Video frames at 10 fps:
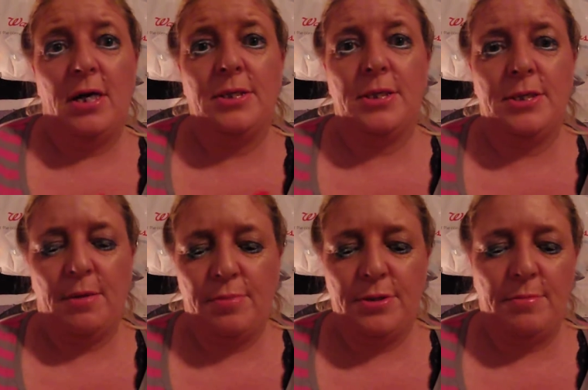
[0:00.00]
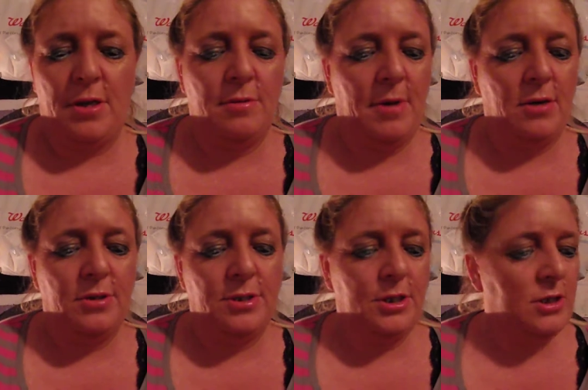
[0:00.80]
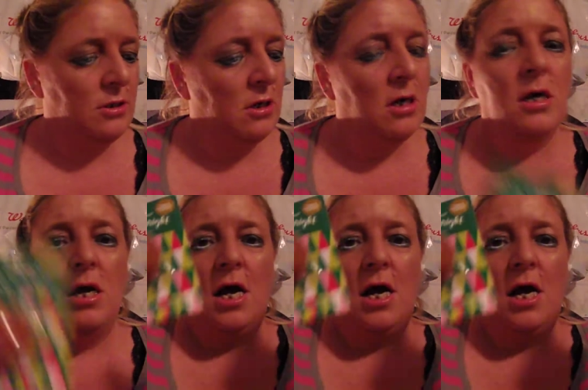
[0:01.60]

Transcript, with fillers: dies because I put some other batteries in here.